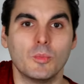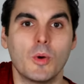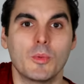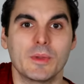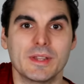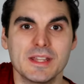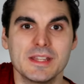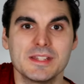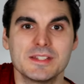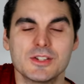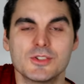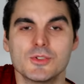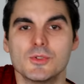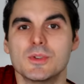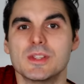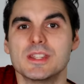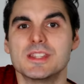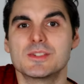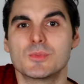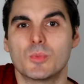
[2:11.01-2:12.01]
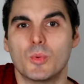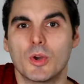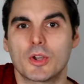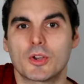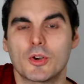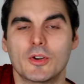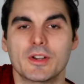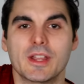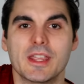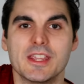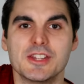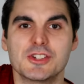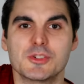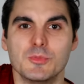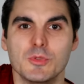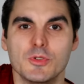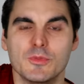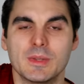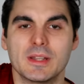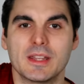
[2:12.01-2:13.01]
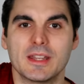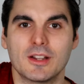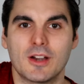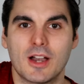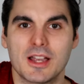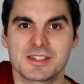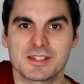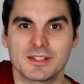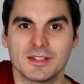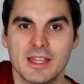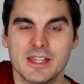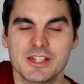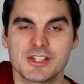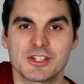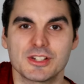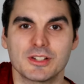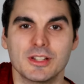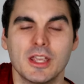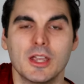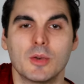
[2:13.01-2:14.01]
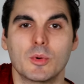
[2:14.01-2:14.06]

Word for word: What we need to do is work on each movement in isolation.